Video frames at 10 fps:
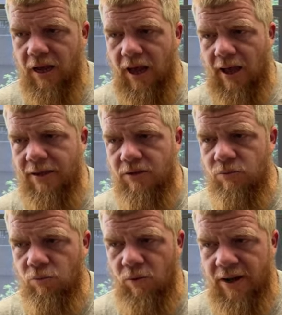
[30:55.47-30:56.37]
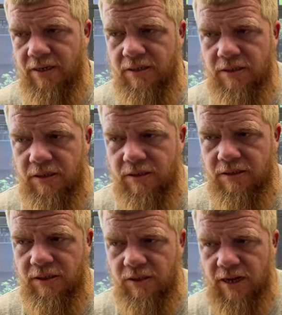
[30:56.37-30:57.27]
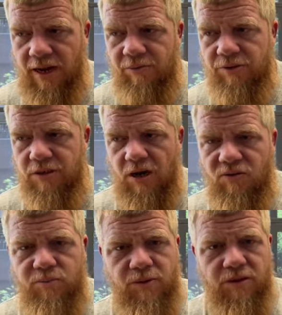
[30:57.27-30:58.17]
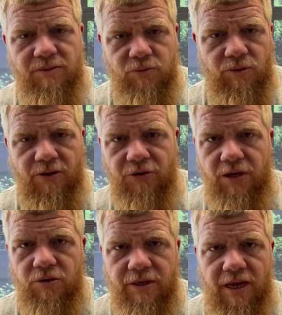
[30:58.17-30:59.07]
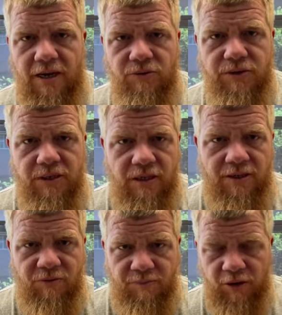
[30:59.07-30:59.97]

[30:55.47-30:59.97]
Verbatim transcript: I waited until I was comfortable enough to where I thought, okay, I don't think I'll ever be